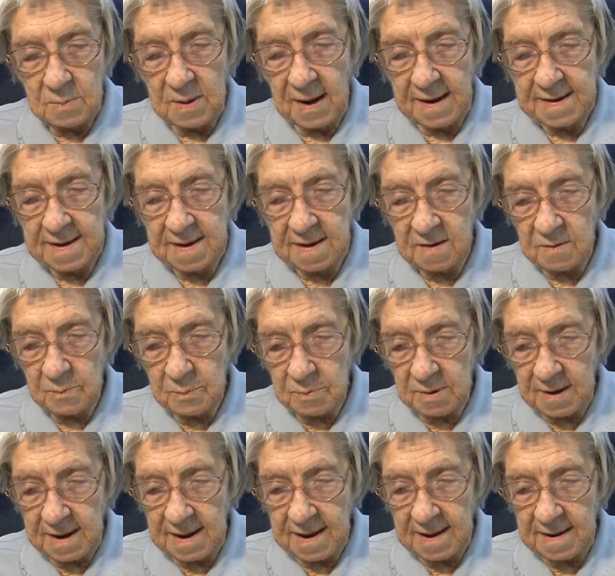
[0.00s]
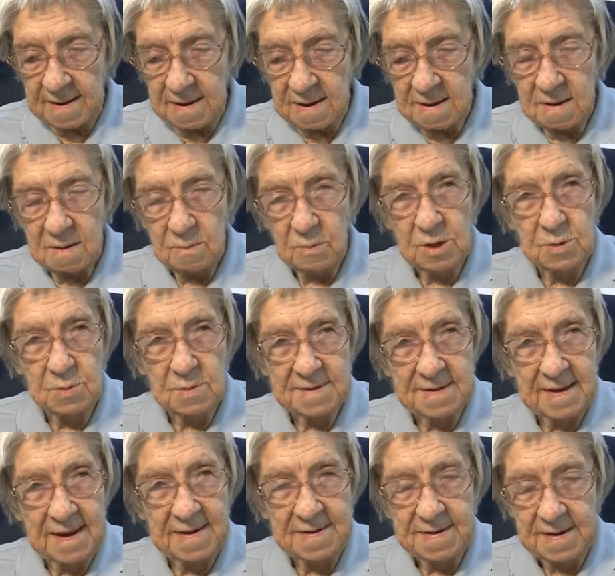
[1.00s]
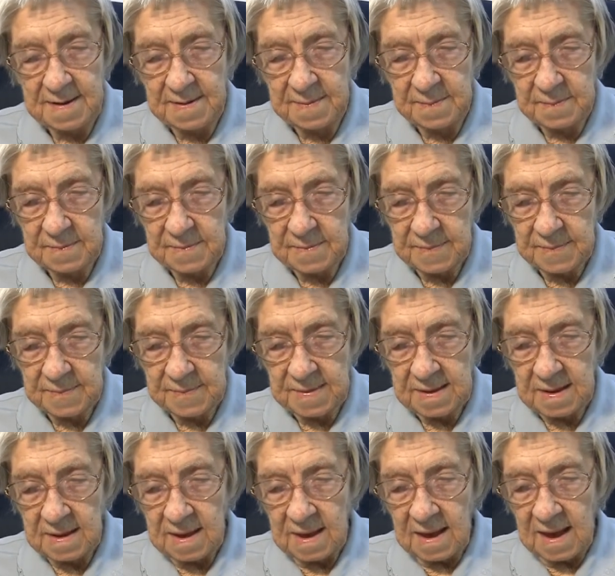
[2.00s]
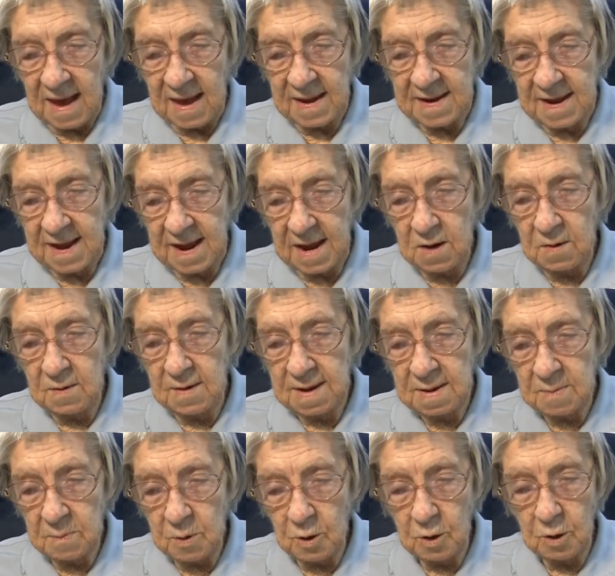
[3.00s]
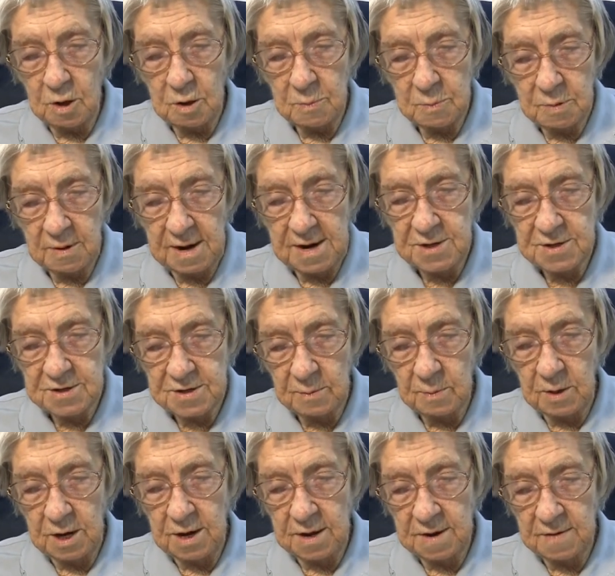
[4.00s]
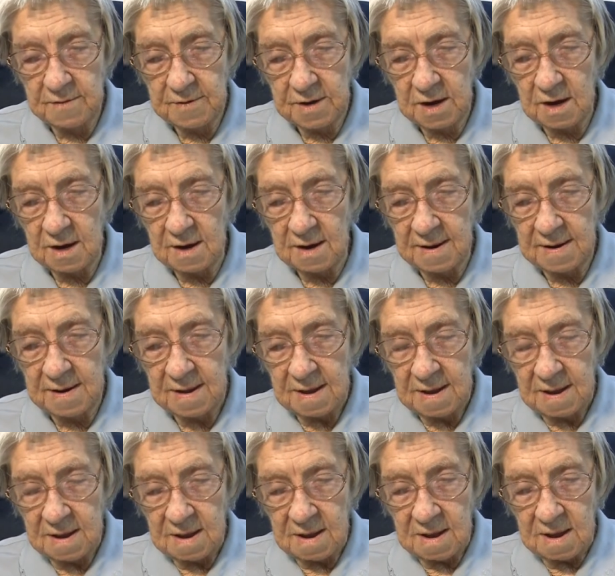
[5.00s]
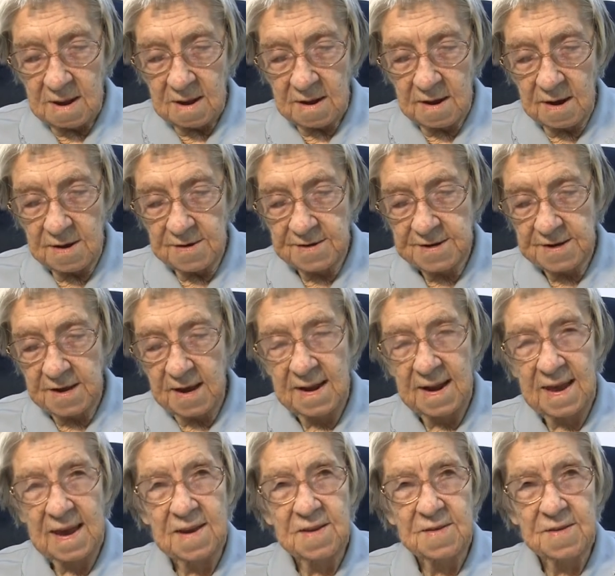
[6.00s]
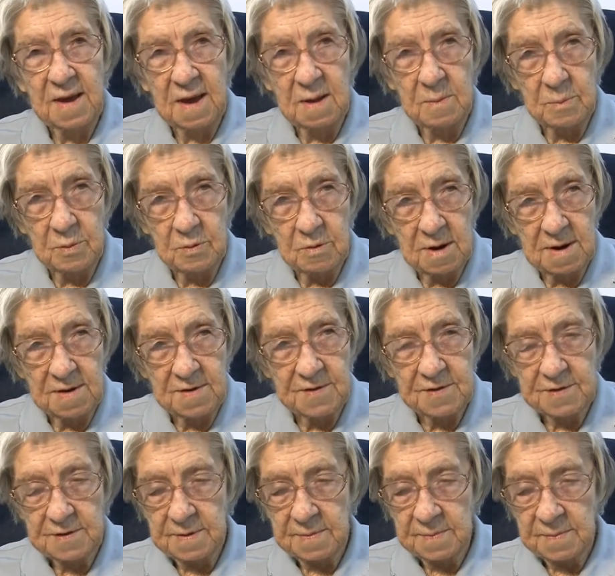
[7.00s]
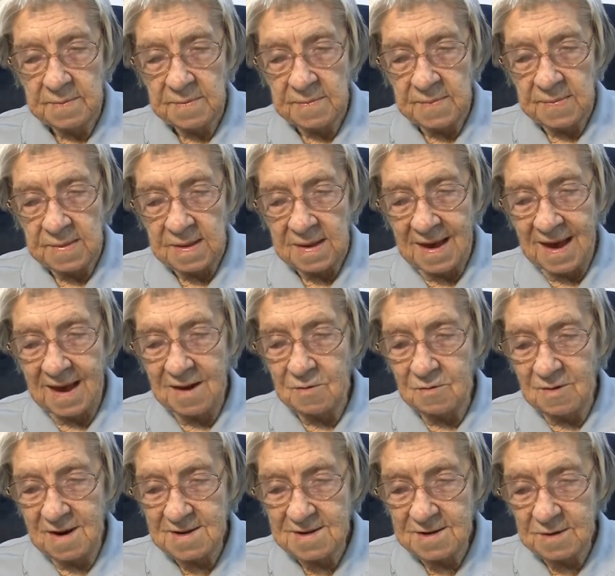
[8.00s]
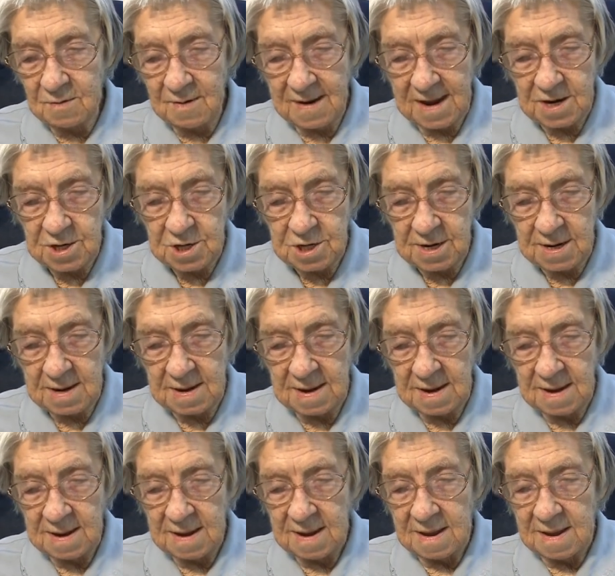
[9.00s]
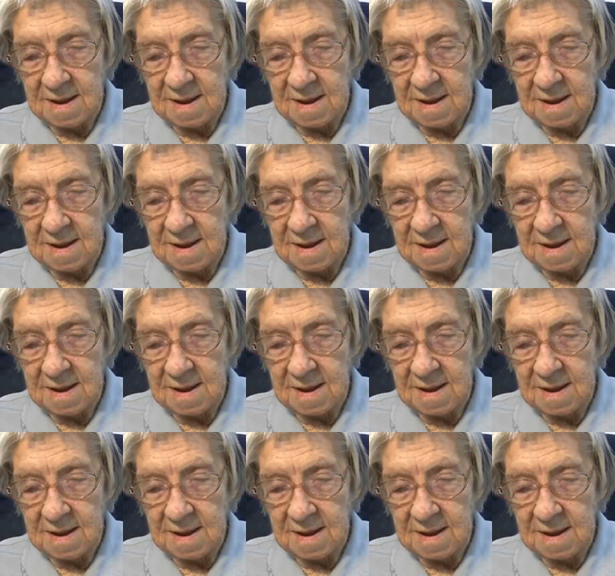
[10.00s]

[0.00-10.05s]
breaking of bread, which was eating, and hearing Paul preach the word of God concerning temperance and resurrection